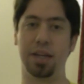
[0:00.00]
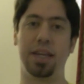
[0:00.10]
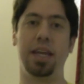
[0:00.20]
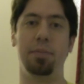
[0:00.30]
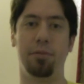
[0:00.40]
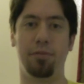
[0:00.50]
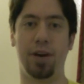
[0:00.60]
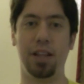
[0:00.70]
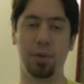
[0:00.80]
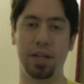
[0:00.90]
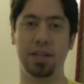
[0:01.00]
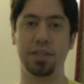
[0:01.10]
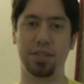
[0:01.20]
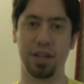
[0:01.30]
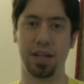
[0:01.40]
Keep following
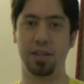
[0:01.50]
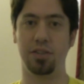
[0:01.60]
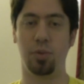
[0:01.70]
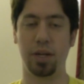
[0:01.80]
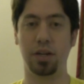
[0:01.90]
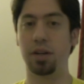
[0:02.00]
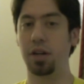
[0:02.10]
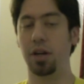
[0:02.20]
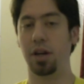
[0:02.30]
us on Twitter,